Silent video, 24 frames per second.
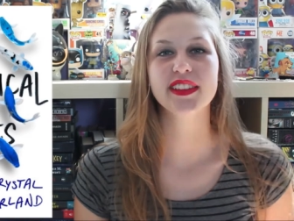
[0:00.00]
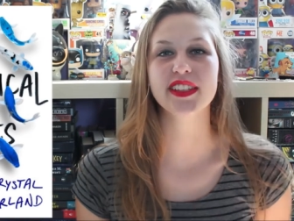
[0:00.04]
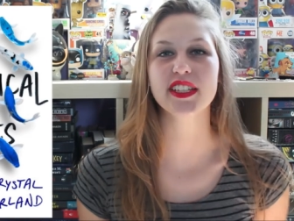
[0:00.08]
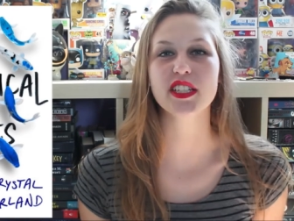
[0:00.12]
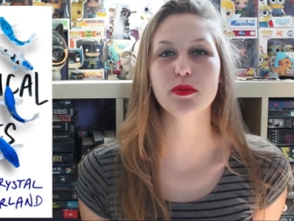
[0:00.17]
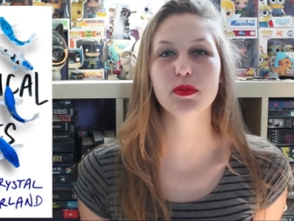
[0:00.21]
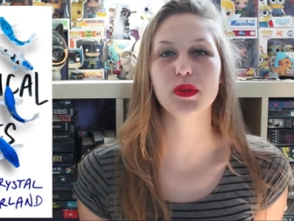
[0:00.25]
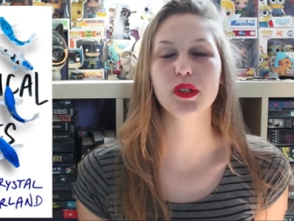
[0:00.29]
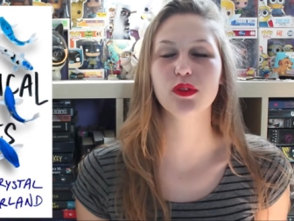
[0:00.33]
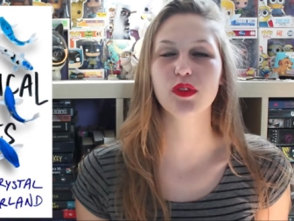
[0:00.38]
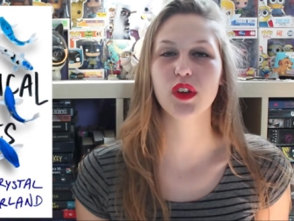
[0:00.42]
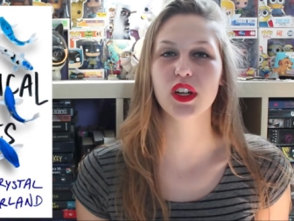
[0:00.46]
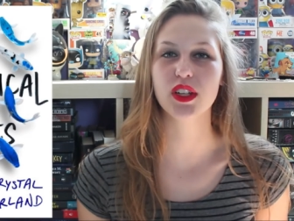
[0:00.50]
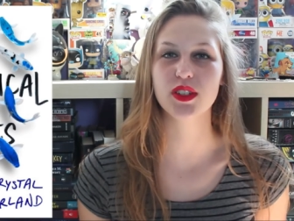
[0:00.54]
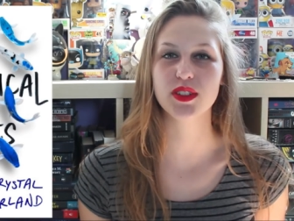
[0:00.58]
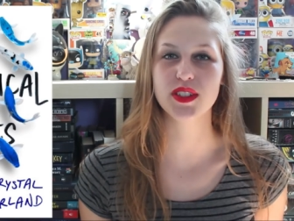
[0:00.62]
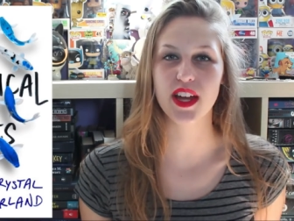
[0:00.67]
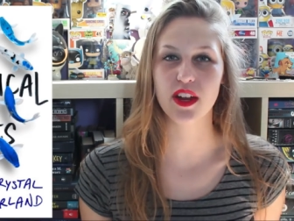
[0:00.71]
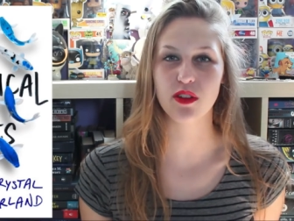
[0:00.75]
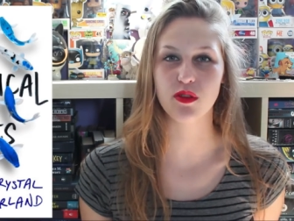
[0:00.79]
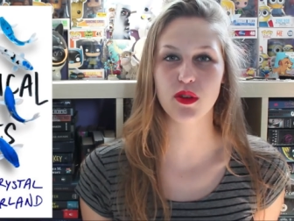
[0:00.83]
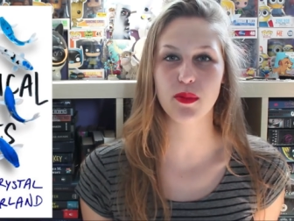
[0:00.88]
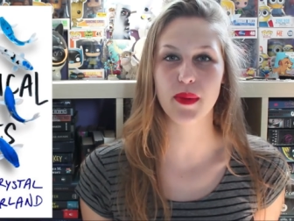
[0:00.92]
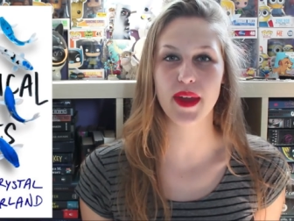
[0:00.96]
This book follows
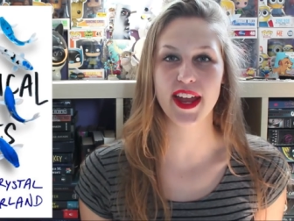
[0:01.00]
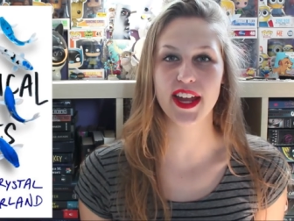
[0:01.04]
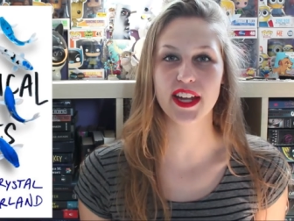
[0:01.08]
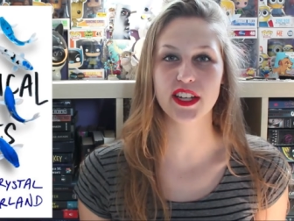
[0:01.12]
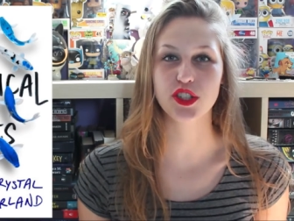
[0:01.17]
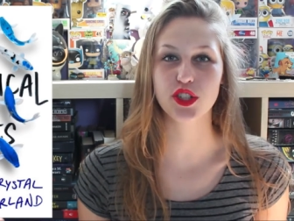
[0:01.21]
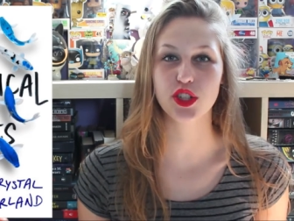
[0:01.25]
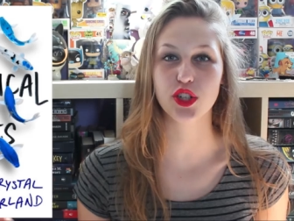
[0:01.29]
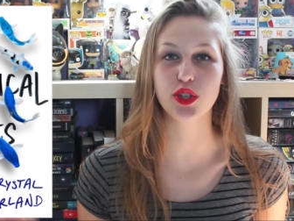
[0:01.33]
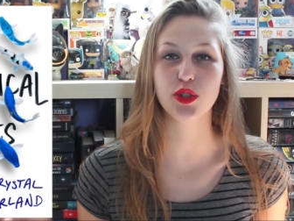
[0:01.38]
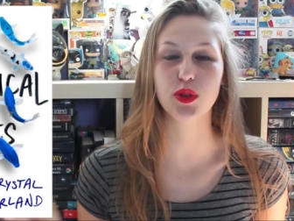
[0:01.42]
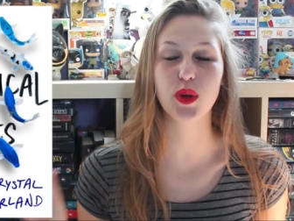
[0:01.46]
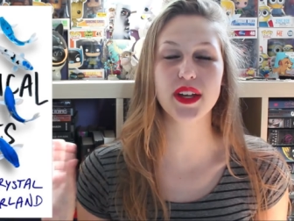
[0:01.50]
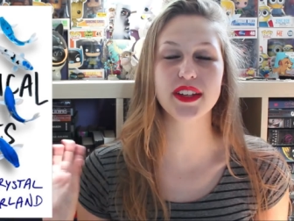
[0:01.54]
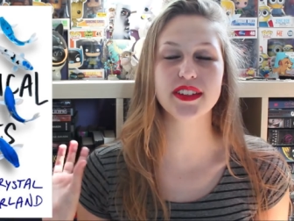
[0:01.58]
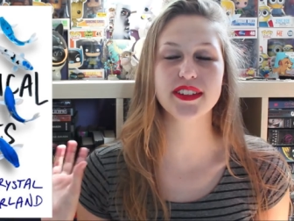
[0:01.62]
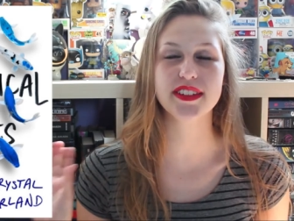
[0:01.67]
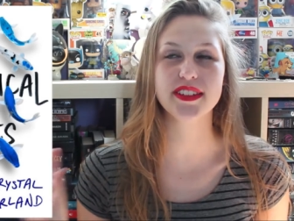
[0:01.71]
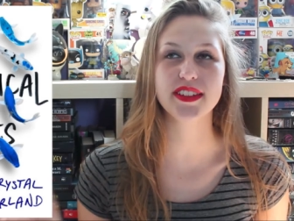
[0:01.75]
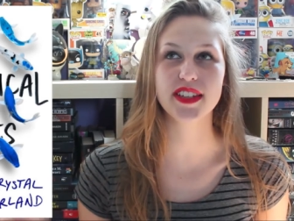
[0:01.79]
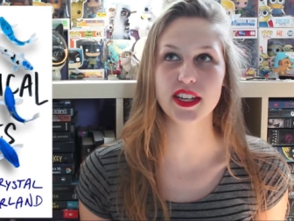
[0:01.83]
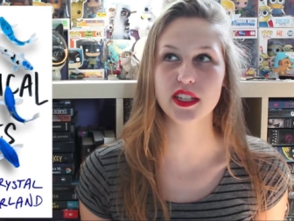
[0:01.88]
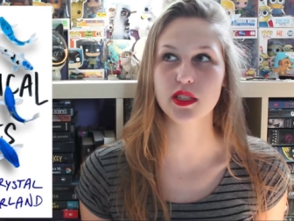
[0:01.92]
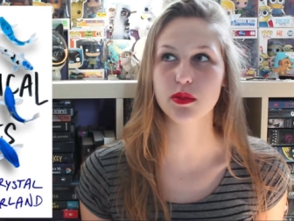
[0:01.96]
Henry Page, who
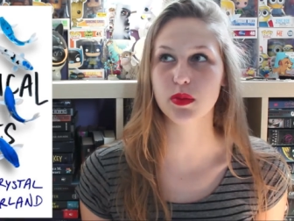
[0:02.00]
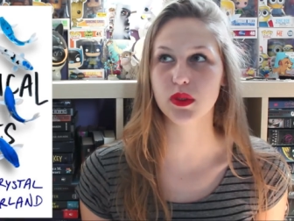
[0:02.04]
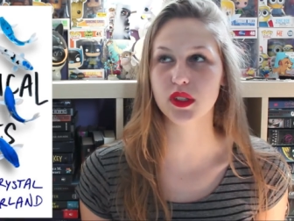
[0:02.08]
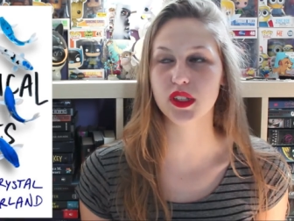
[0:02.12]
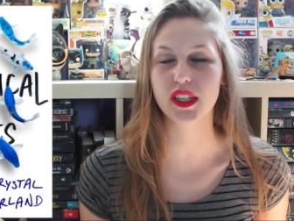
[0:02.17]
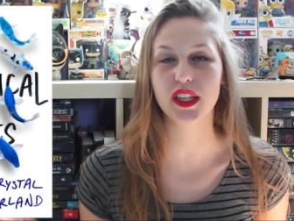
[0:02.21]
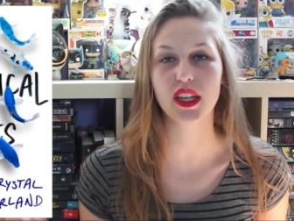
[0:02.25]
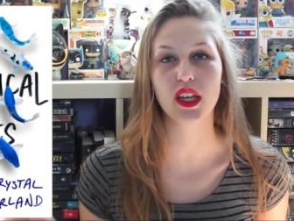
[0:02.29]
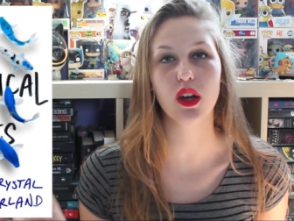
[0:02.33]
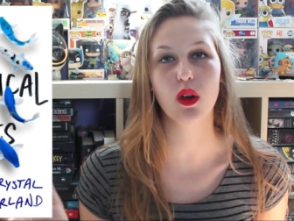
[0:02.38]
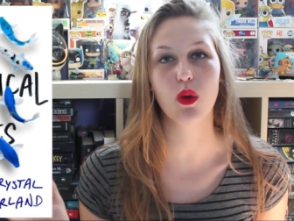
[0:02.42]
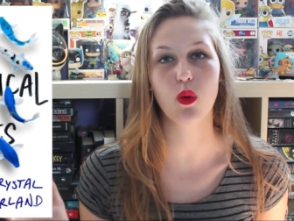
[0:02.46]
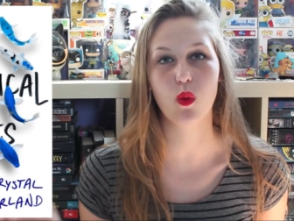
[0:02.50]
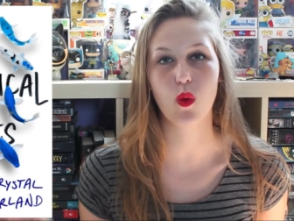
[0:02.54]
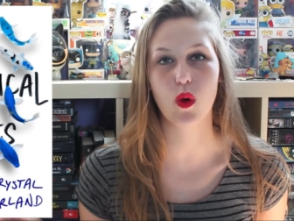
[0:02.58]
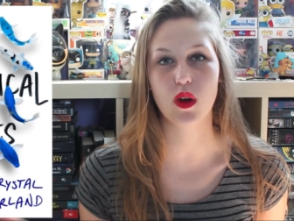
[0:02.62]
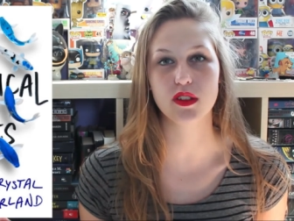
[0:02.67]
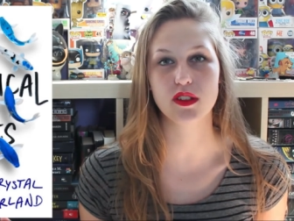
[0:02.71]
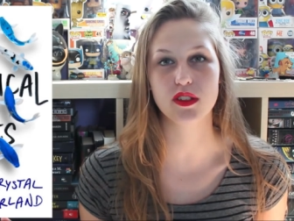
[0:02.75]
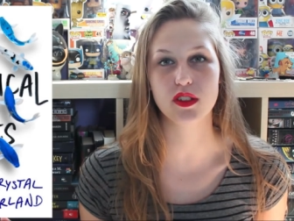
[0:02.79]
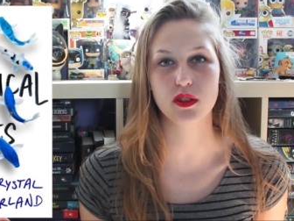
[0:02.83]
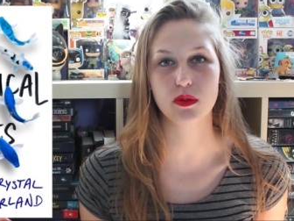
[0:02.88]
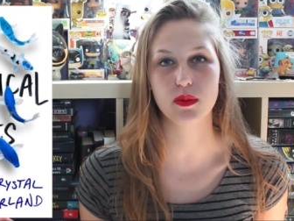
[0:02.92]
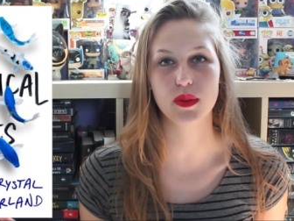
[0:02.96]
desperately
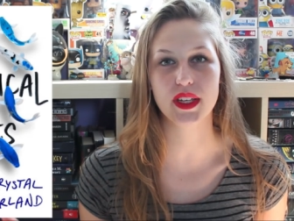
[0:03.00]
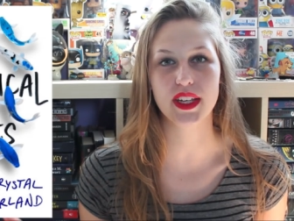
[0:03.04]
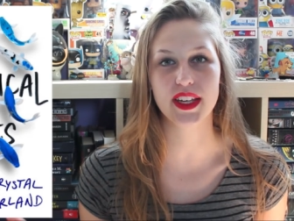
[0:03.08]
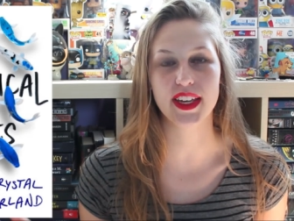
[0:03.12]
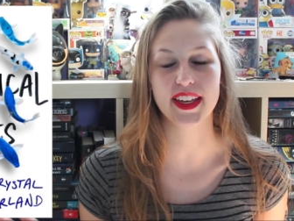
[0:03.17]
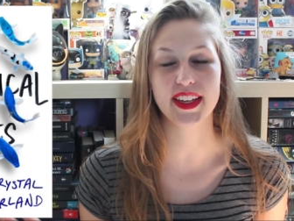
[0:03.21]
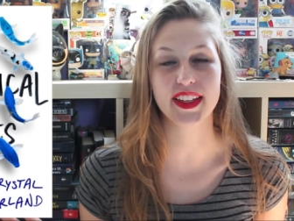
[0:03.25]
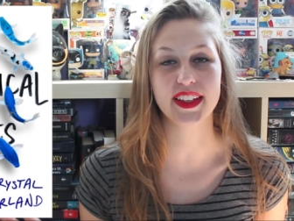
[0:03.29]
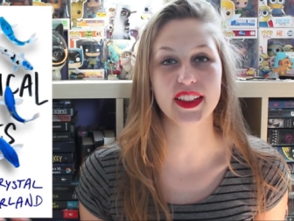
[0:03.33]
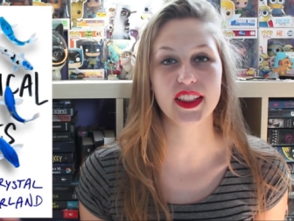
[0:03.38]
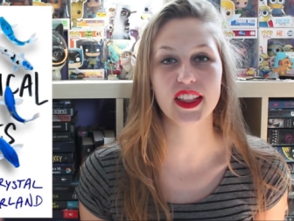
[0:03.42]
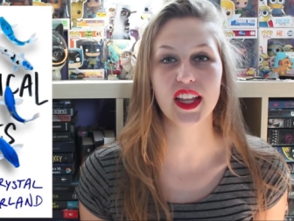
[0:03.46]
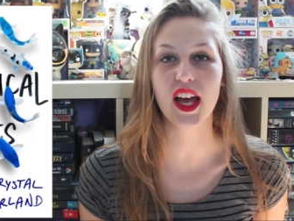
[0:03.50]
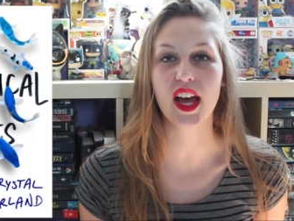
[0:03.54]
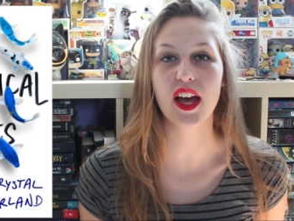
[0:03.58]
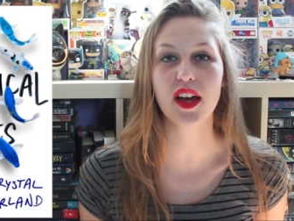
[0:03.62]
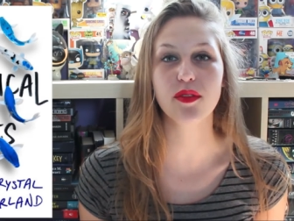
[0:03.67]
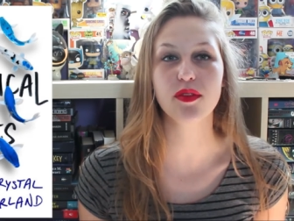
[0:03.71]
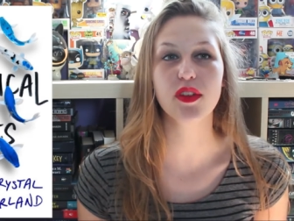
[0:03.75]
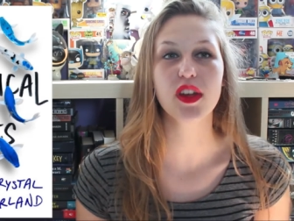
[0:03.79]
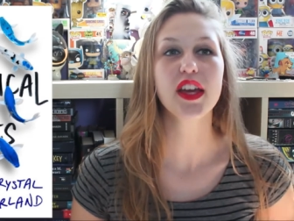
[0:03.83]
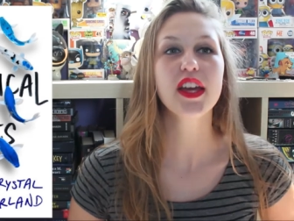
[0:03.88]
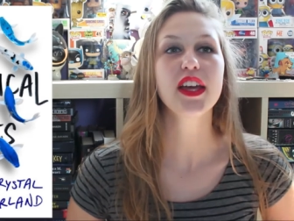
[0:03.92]
wants to be in love,